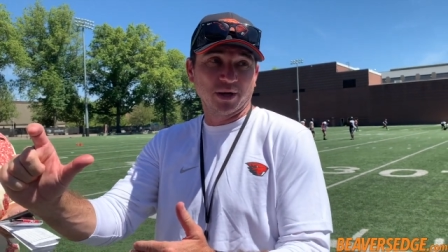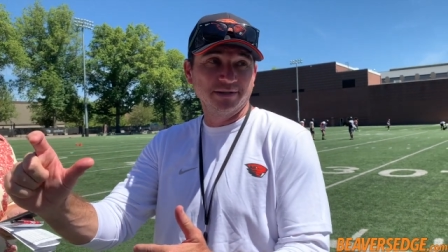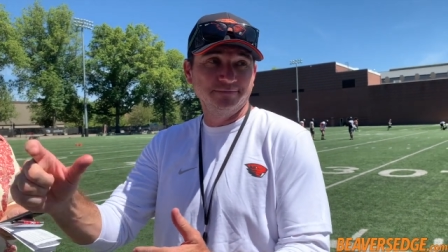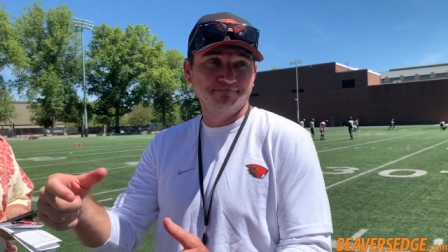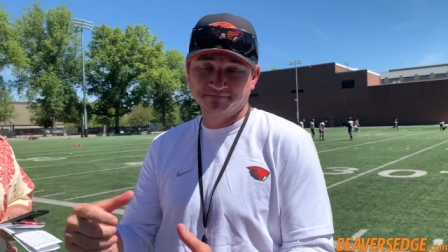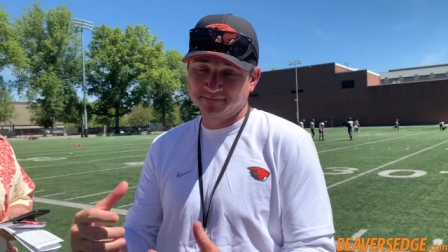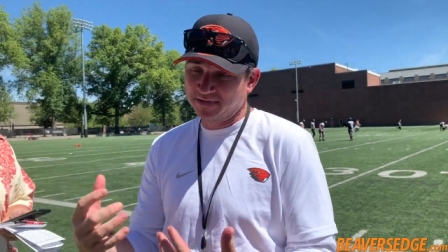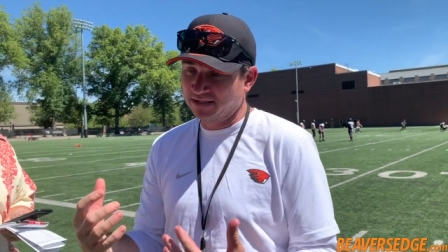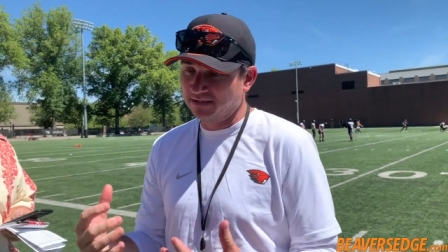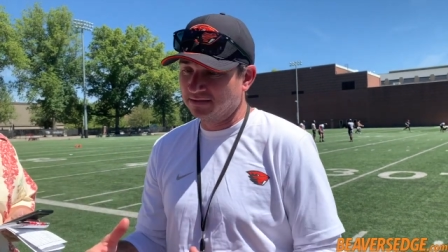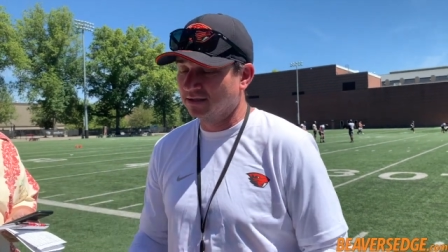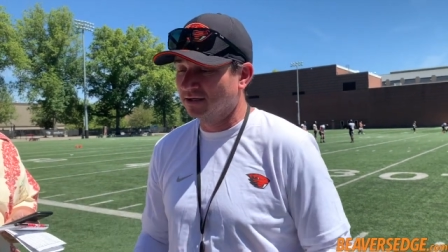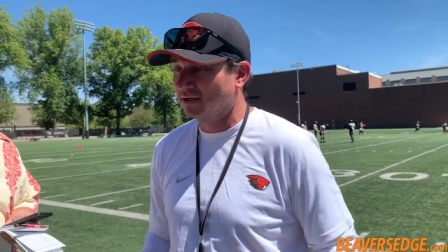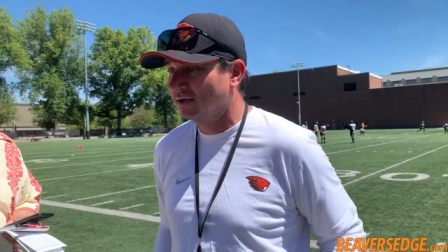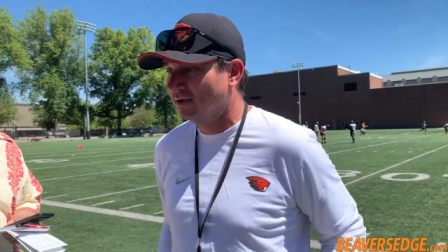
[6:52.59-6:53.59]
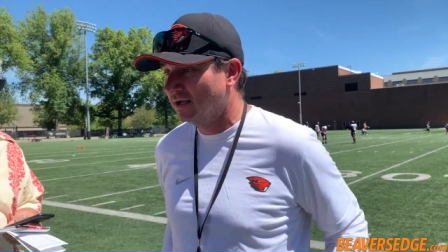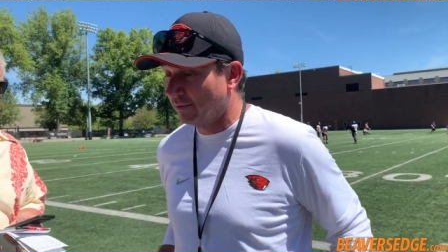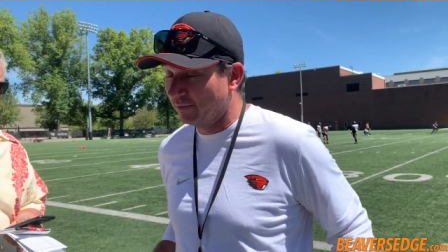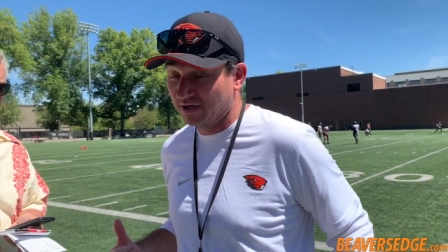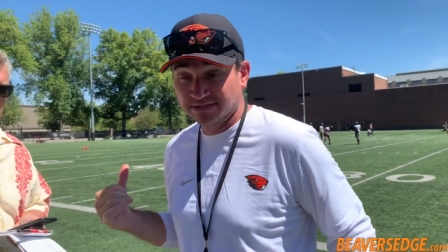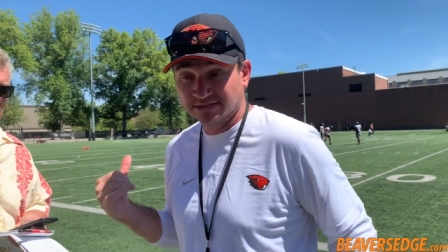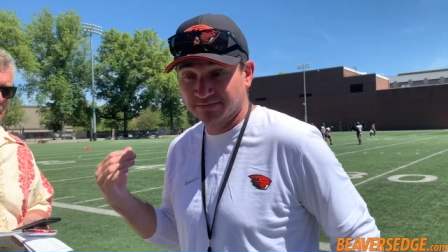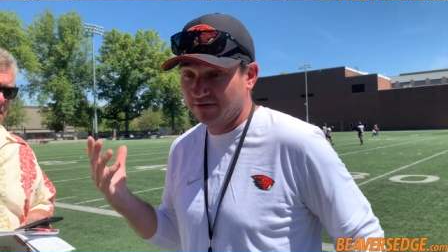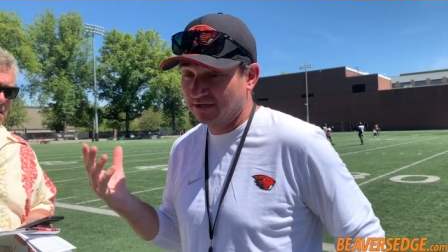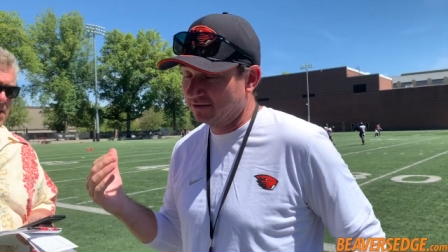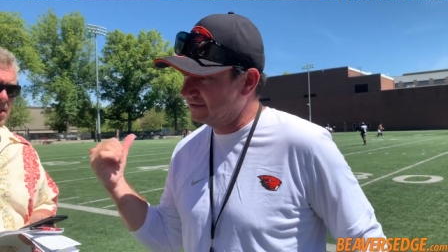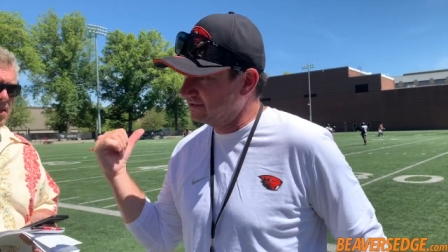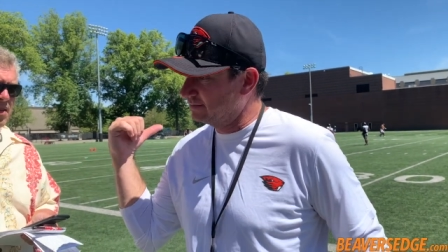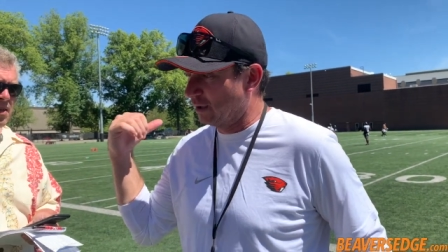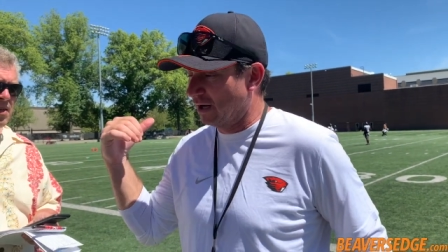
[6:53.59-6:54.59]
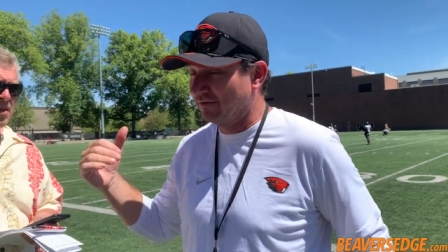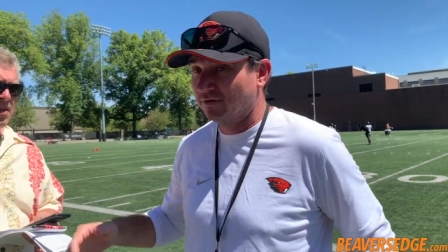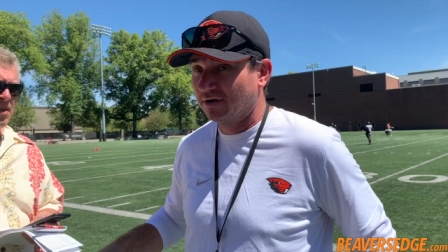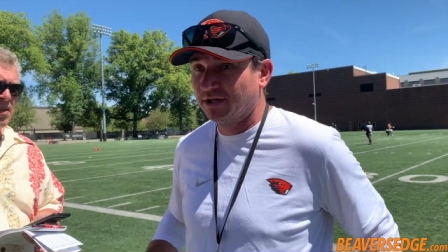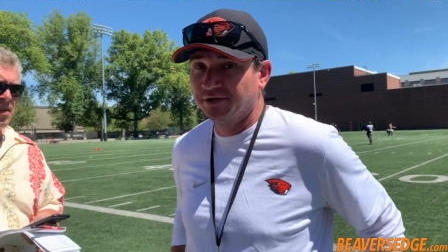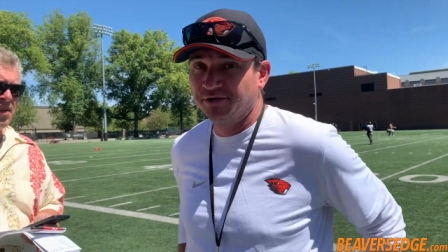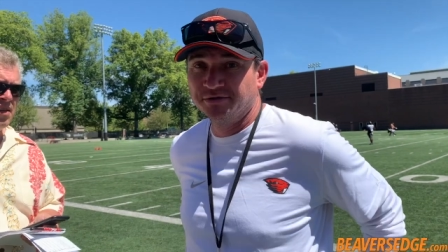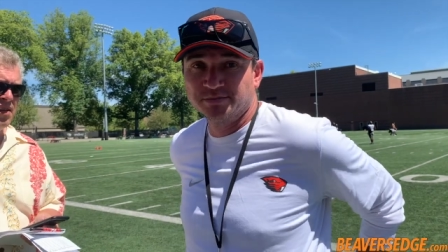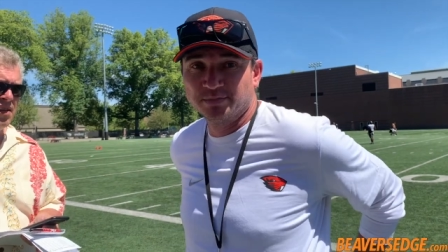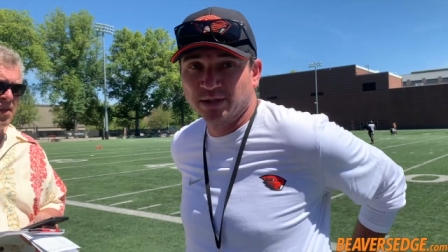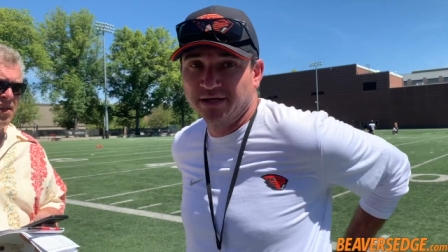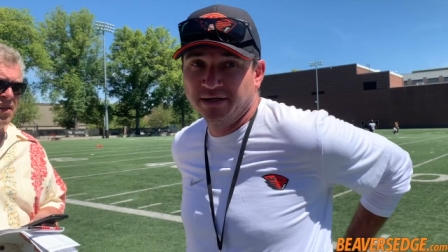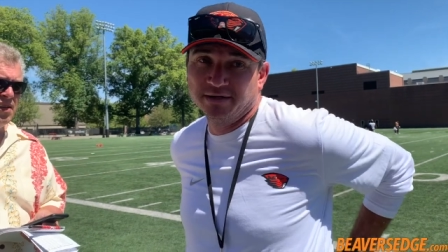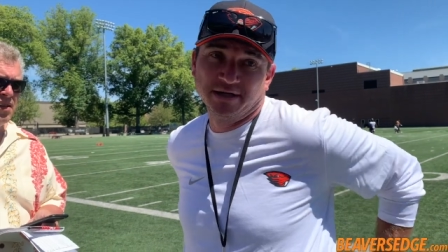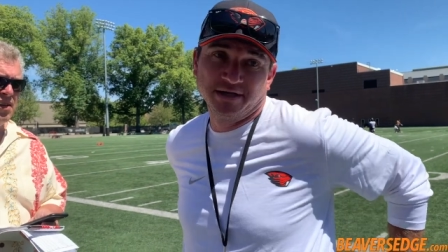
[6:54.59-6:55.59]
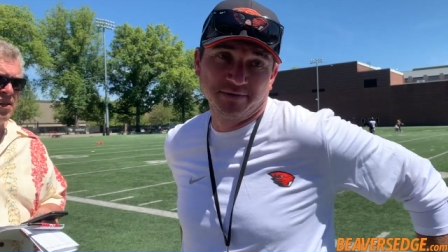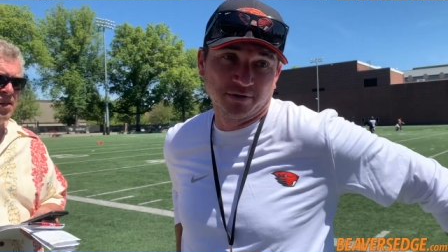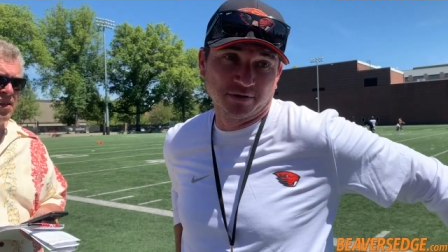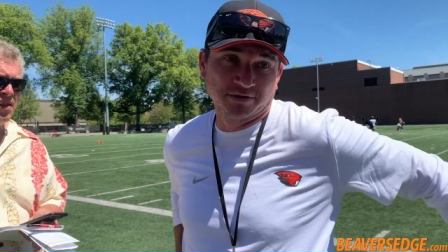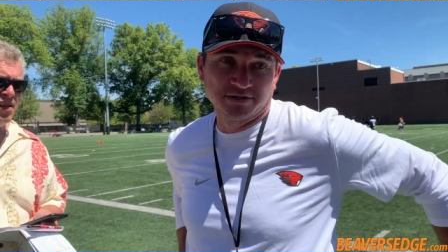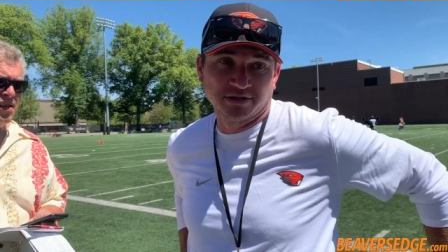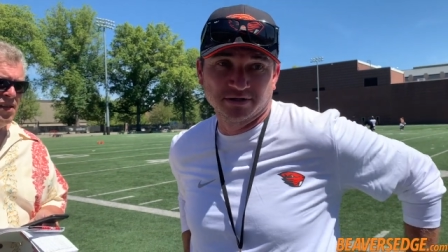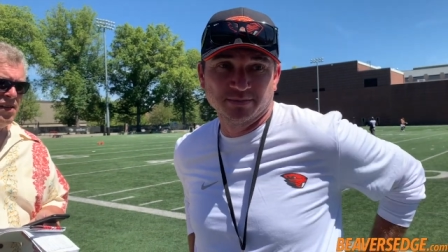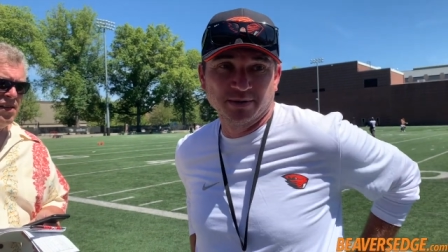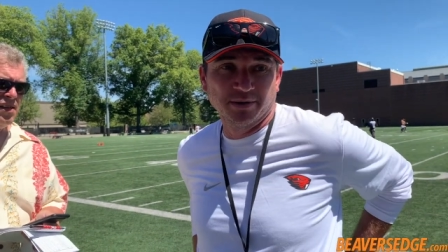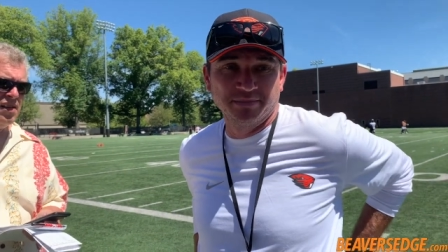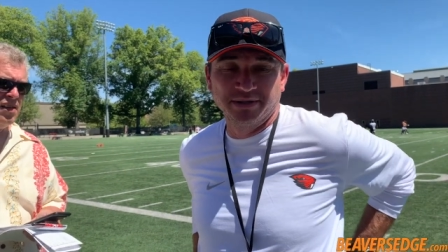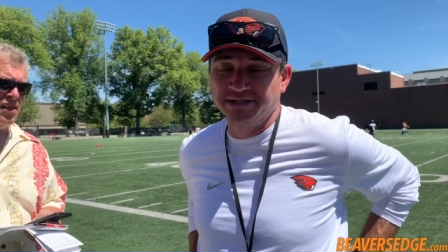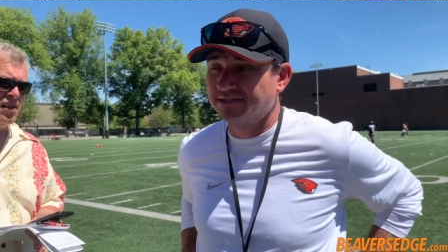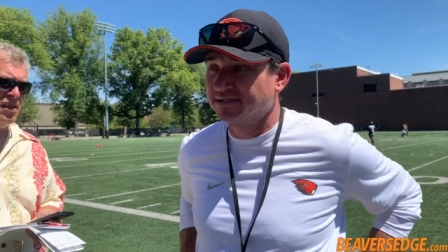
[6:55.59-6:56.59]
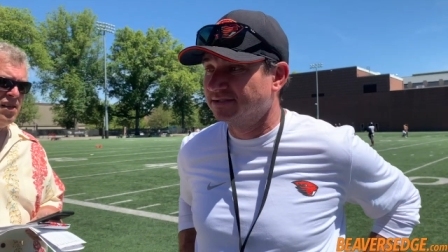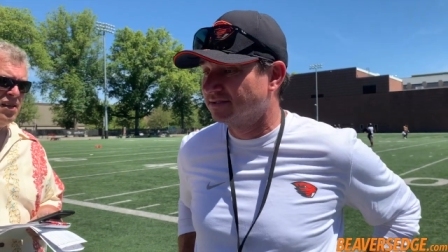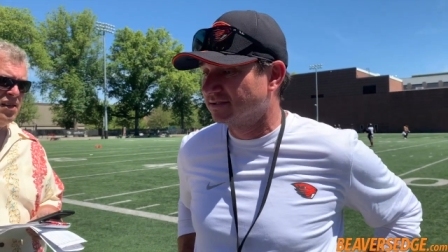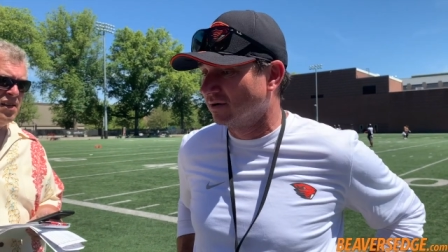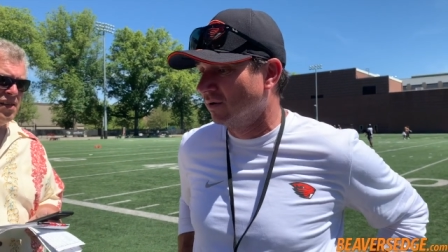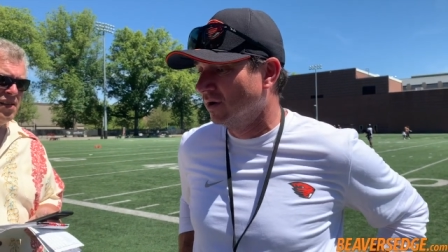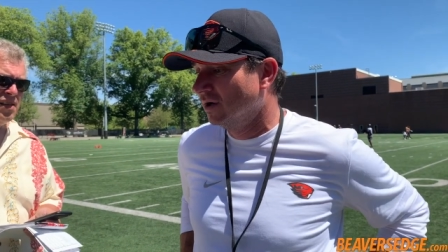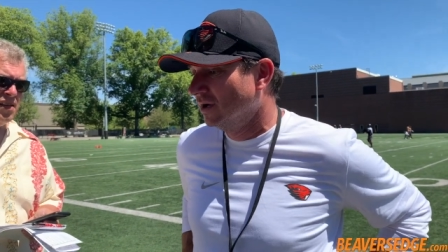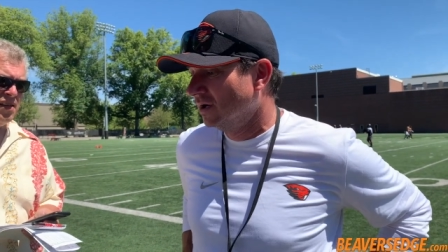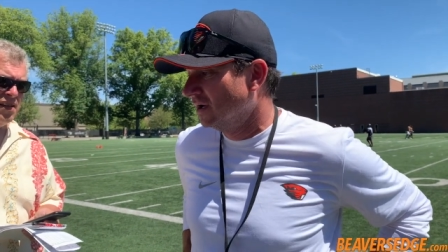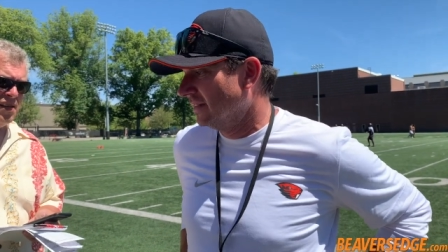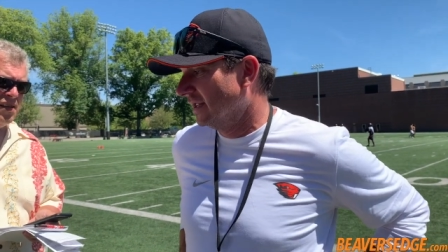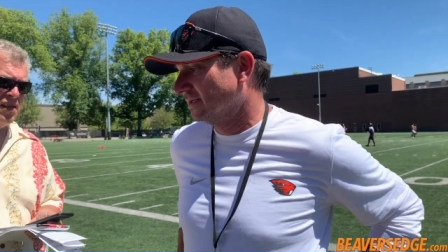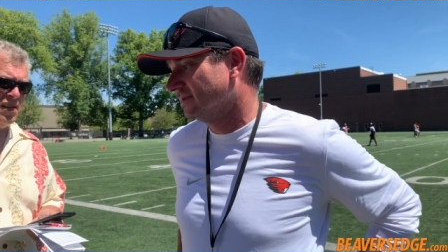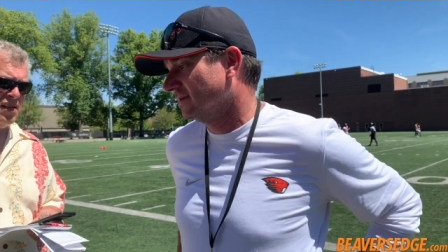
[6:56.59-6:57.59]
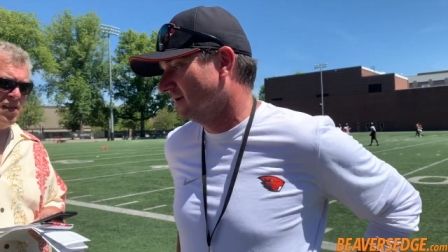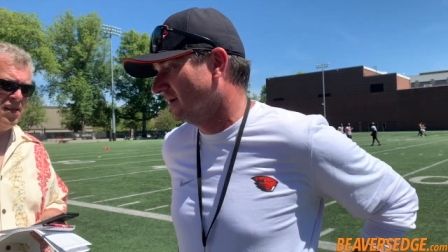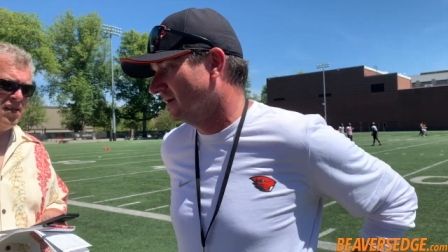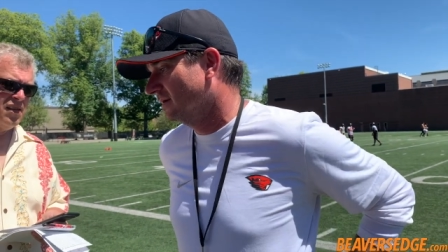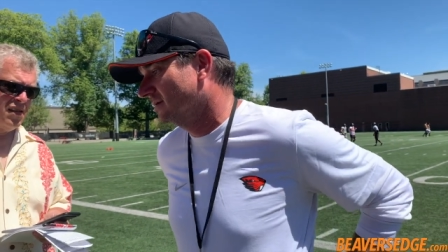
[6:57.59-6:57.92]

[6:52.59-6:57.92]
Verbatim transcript: And, uh, and we got some veterans. Bradford had a huge play today. We already talked about Beeson. So, that's a